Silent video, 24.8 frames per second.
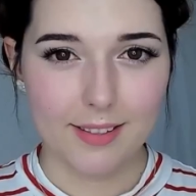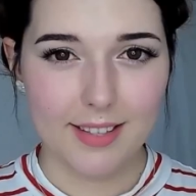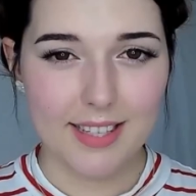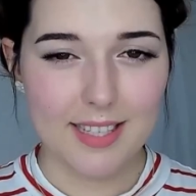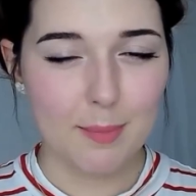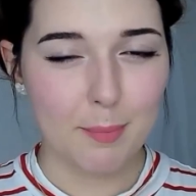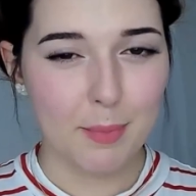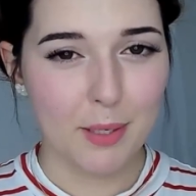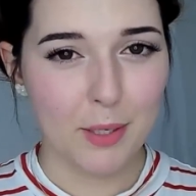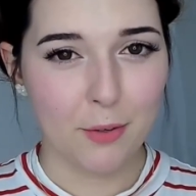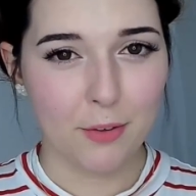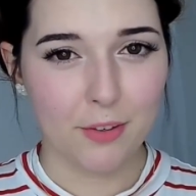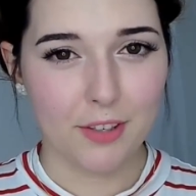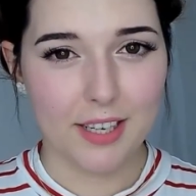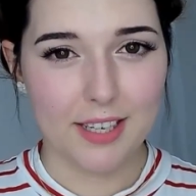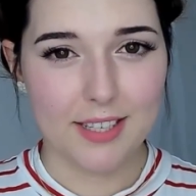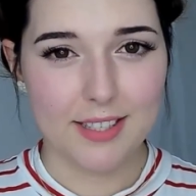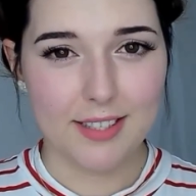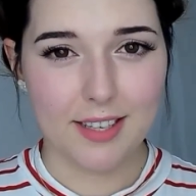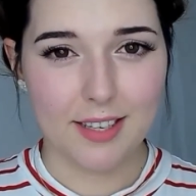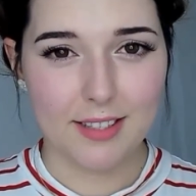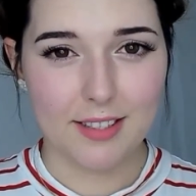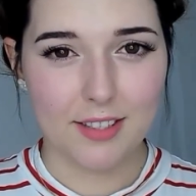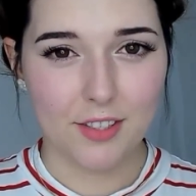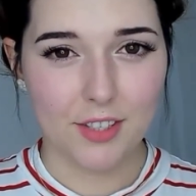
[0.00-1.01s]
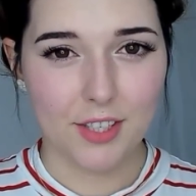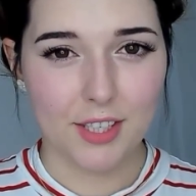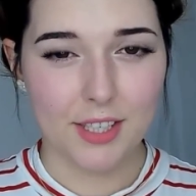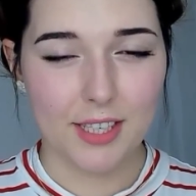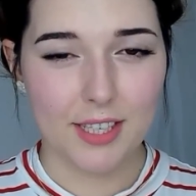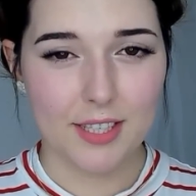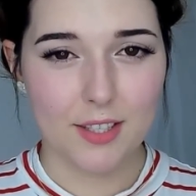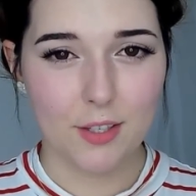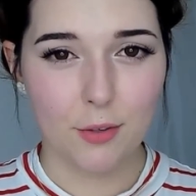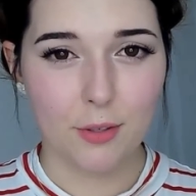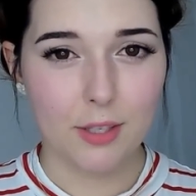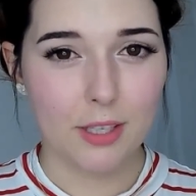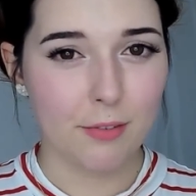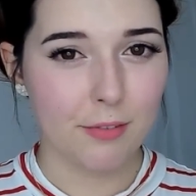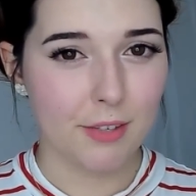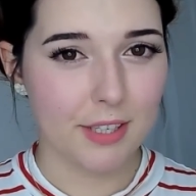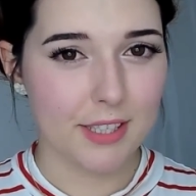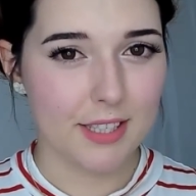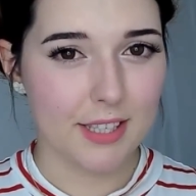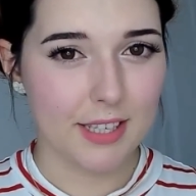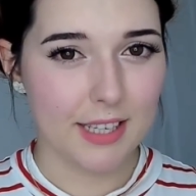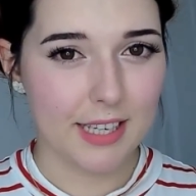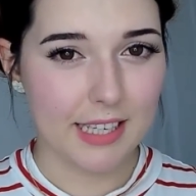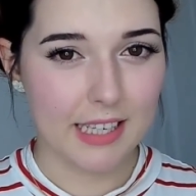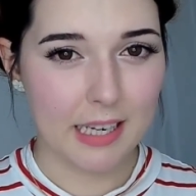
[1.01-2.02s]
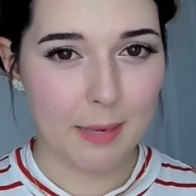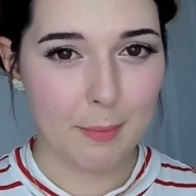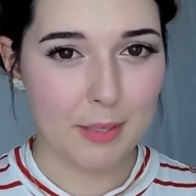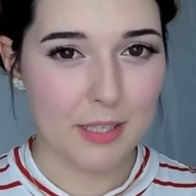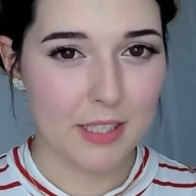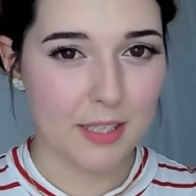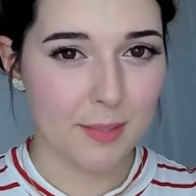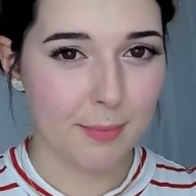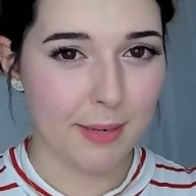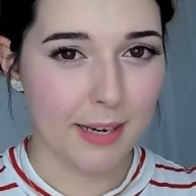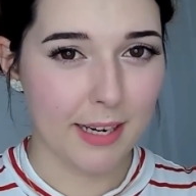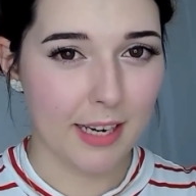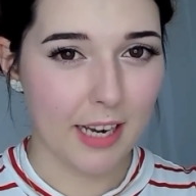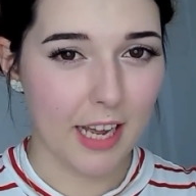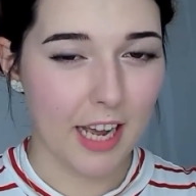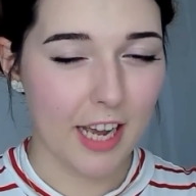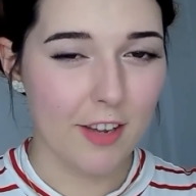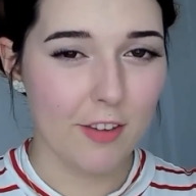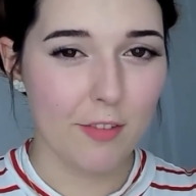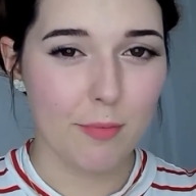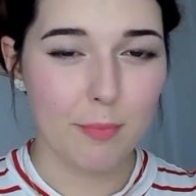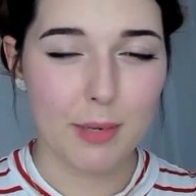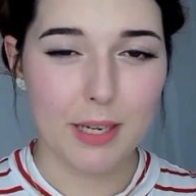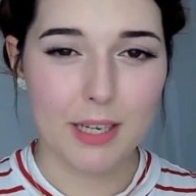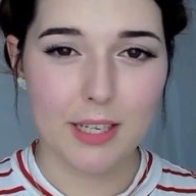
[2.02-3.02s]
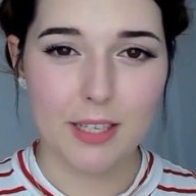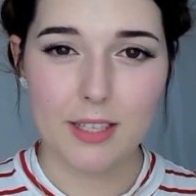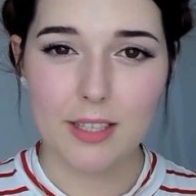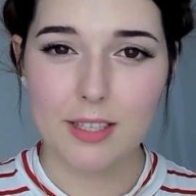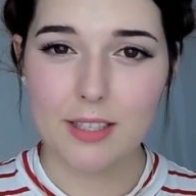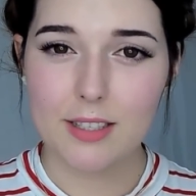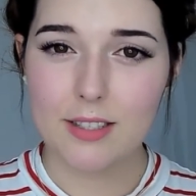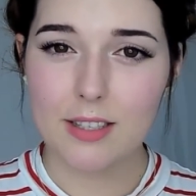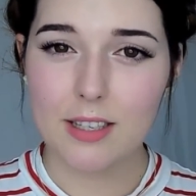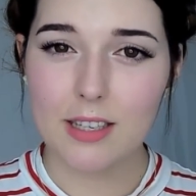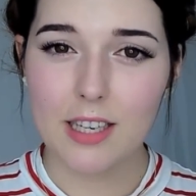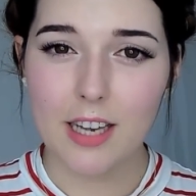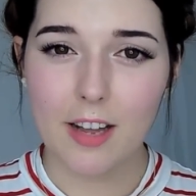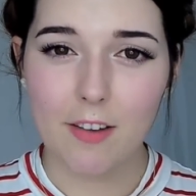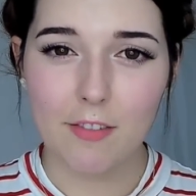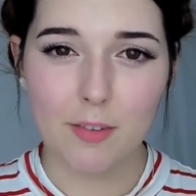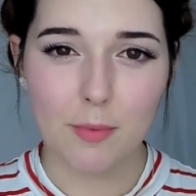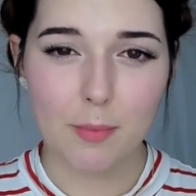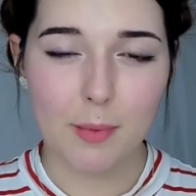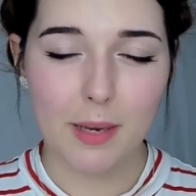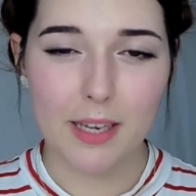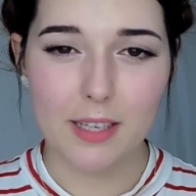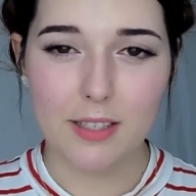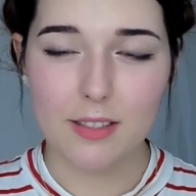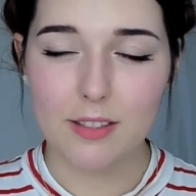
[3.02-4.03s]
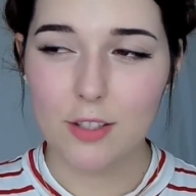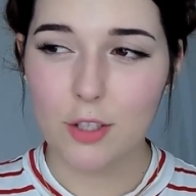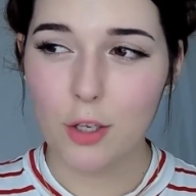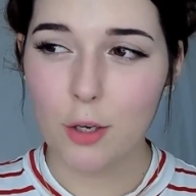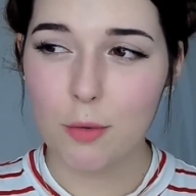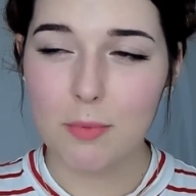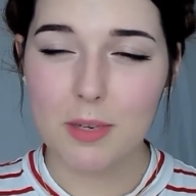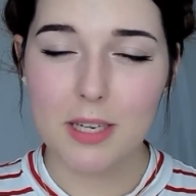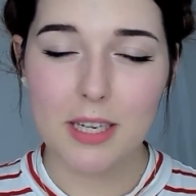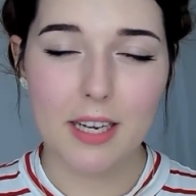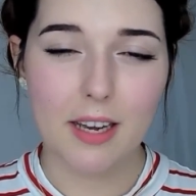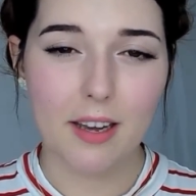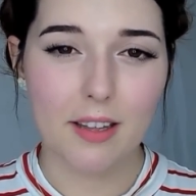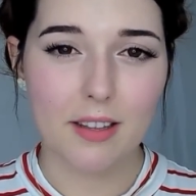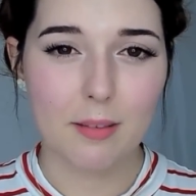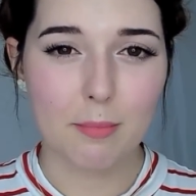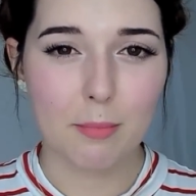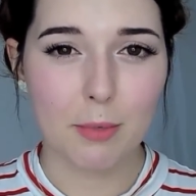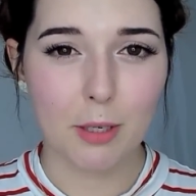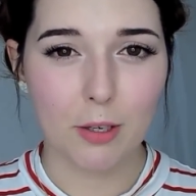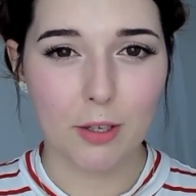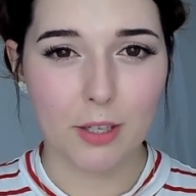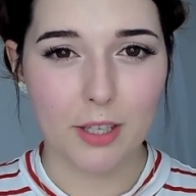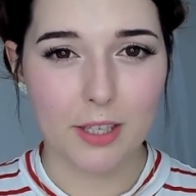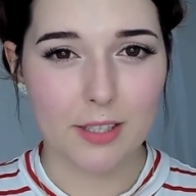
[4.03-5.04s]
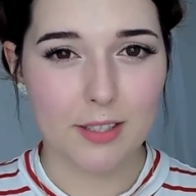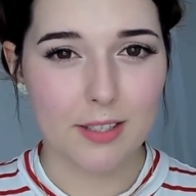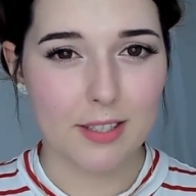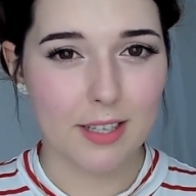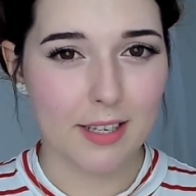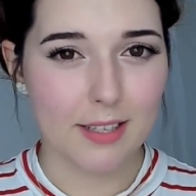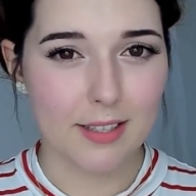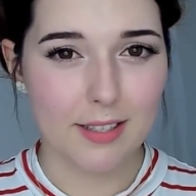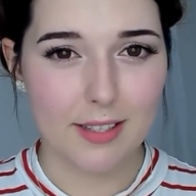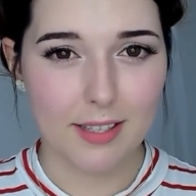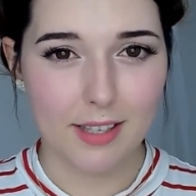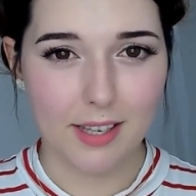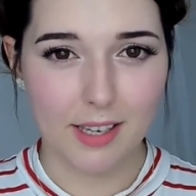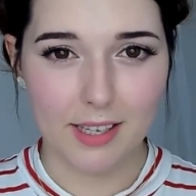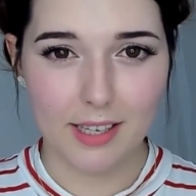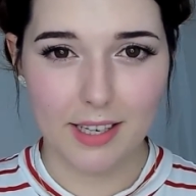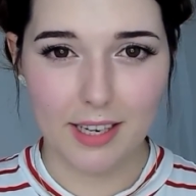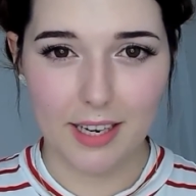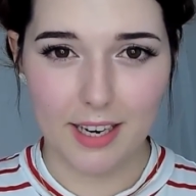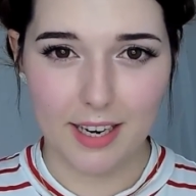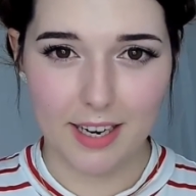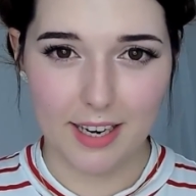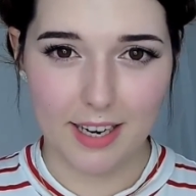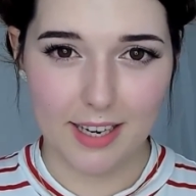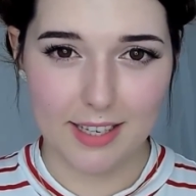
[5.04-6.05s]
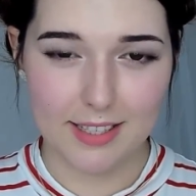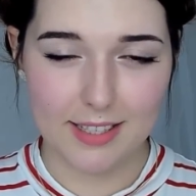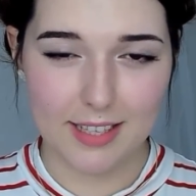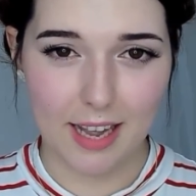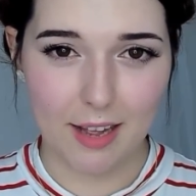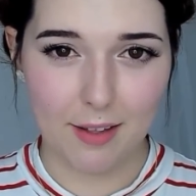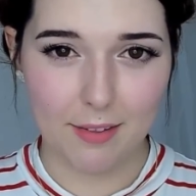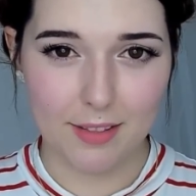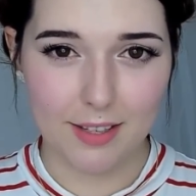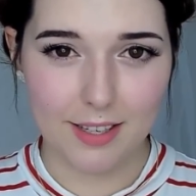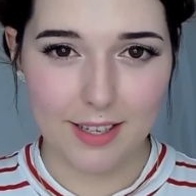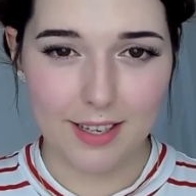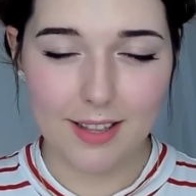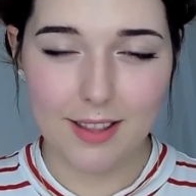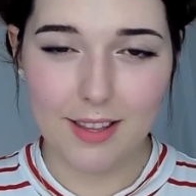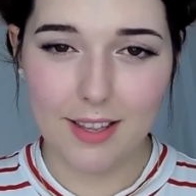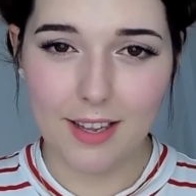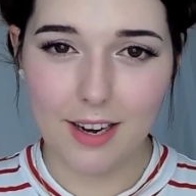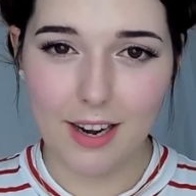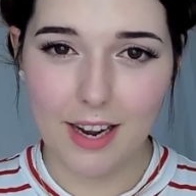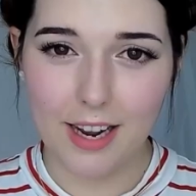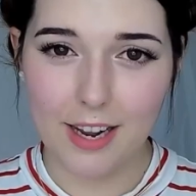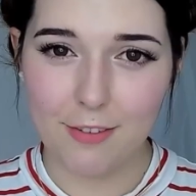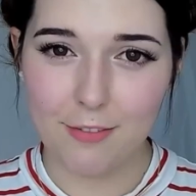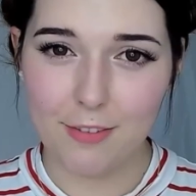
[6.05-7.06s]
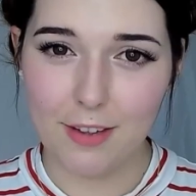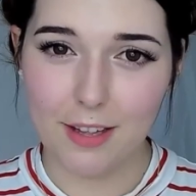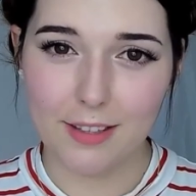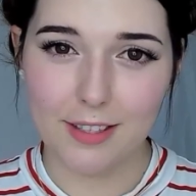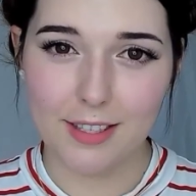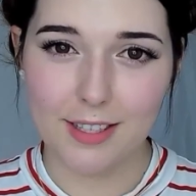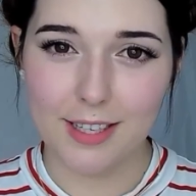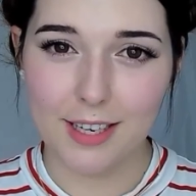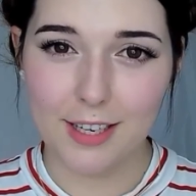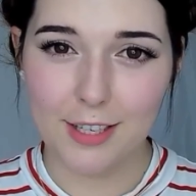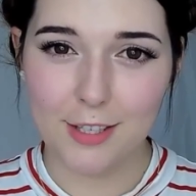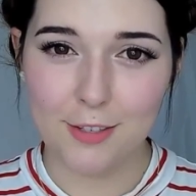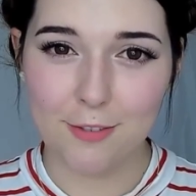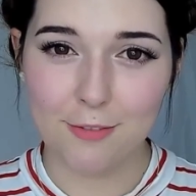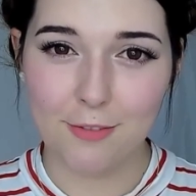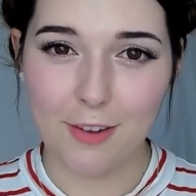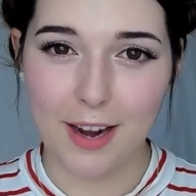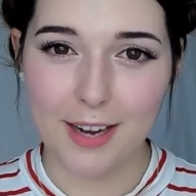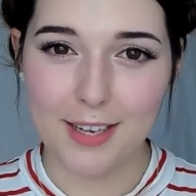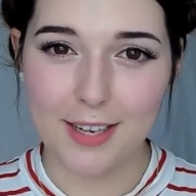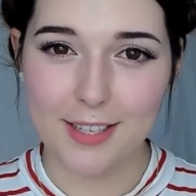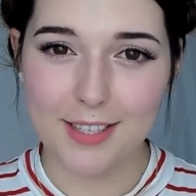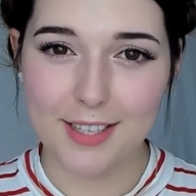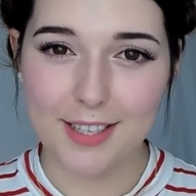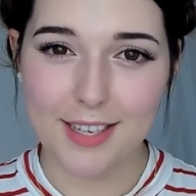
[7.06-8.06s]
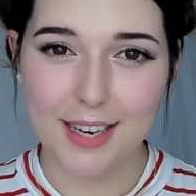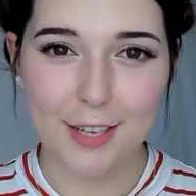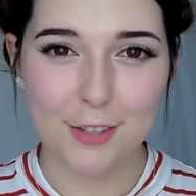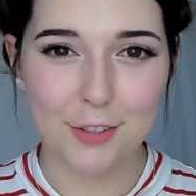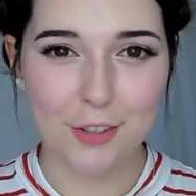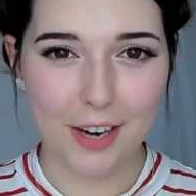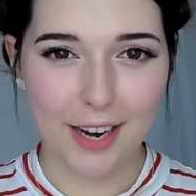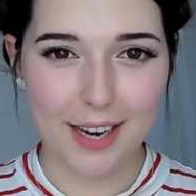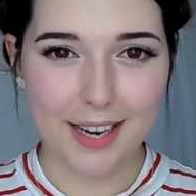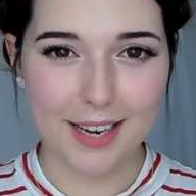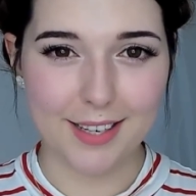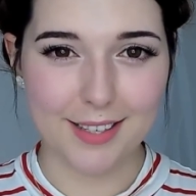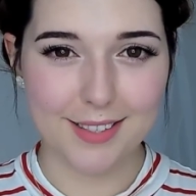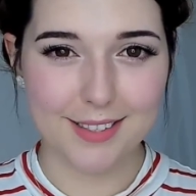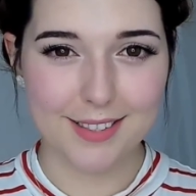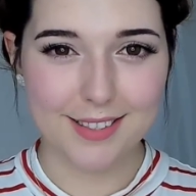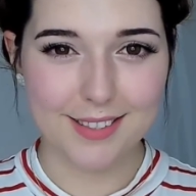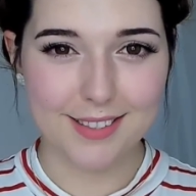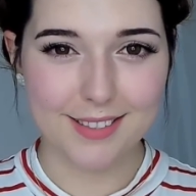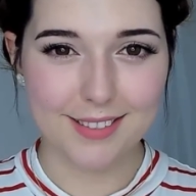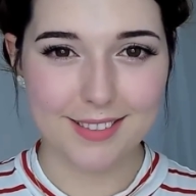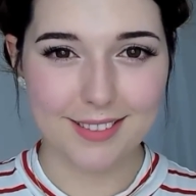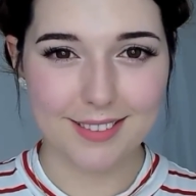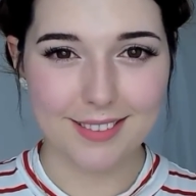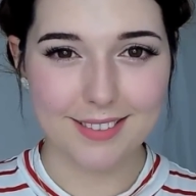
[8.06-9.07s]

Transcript: This Biore sunscreen has only recently come into my life, but it is loved by so many other bloggers and skincare addicts out there that I felt the need to find it and try it.